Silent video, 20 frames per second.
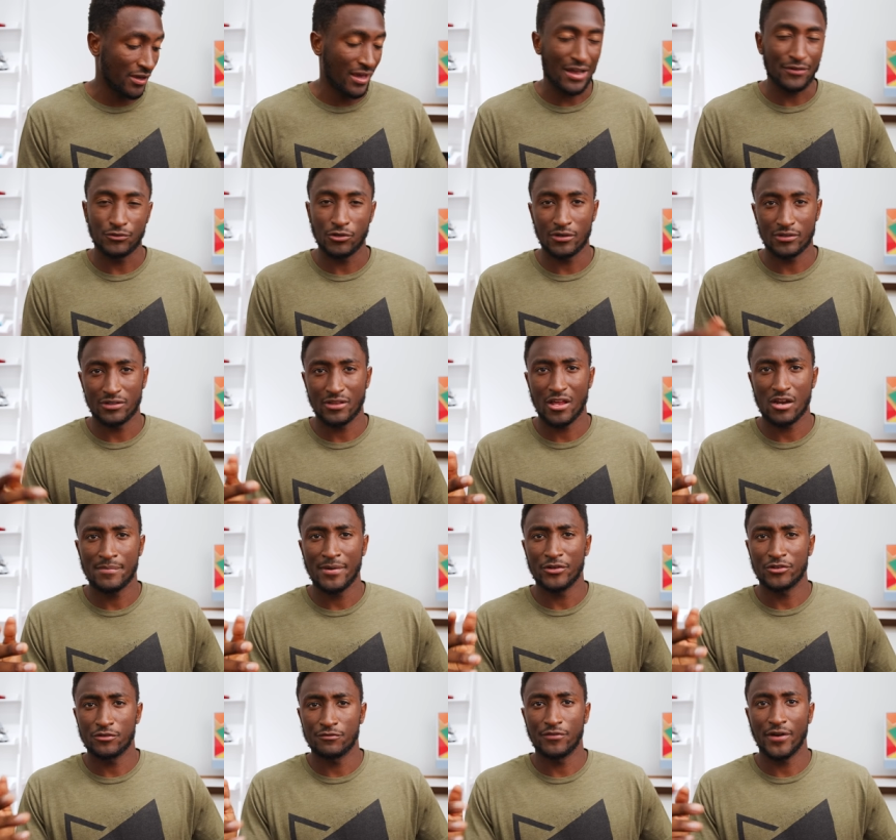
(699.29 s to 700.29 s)
I've talked a lot
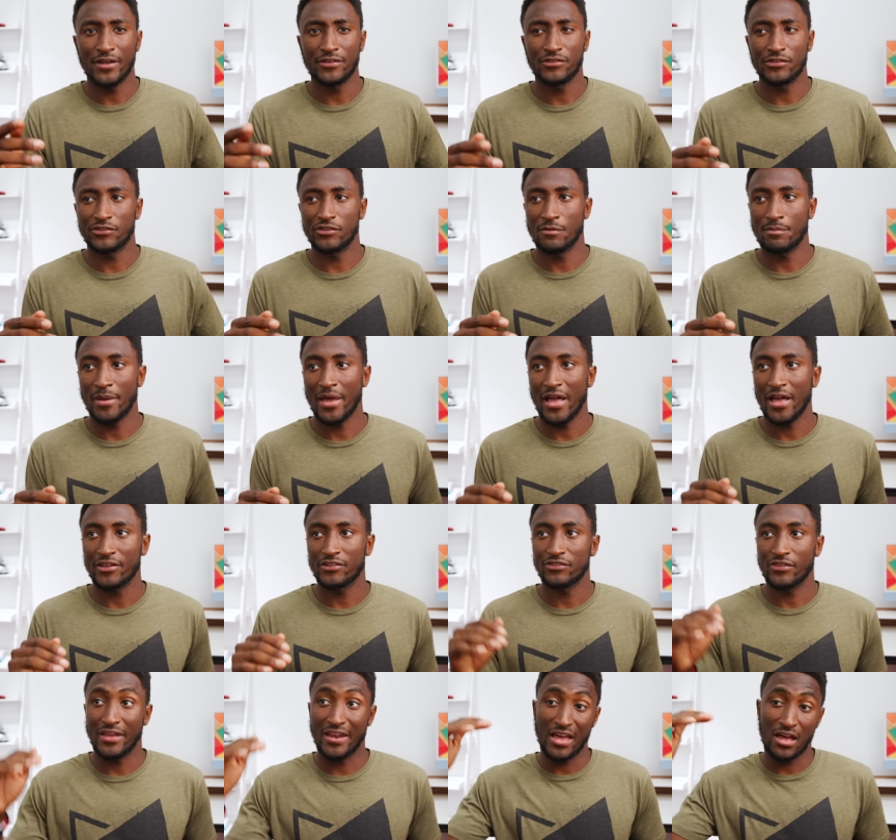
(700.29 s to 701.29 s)
about devices in the
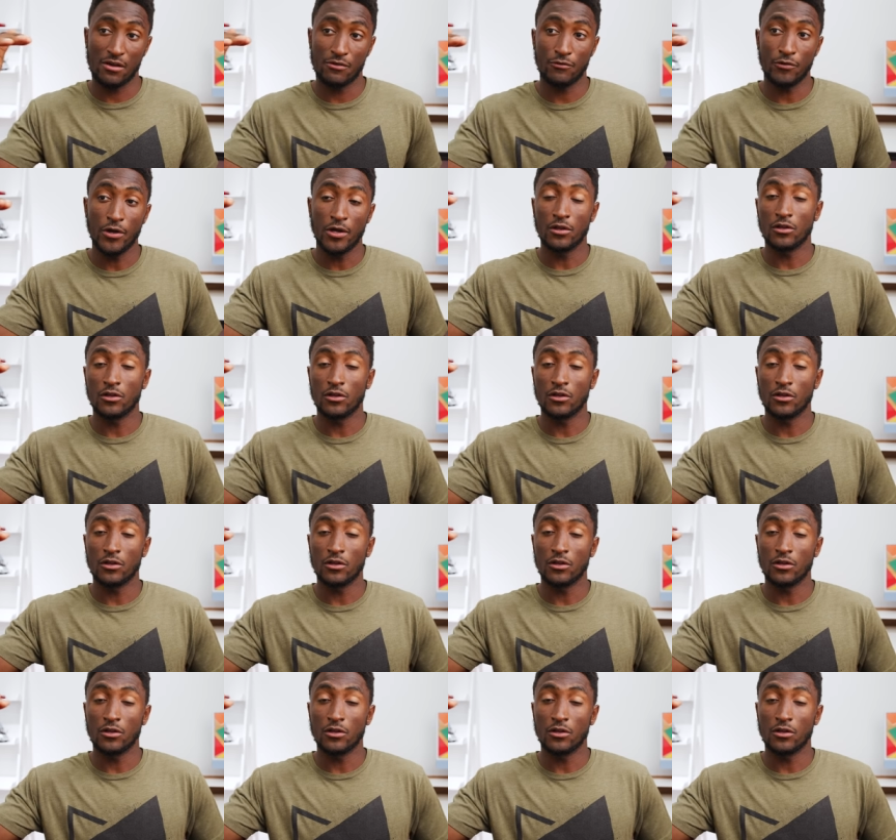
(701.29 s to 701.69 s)
past that have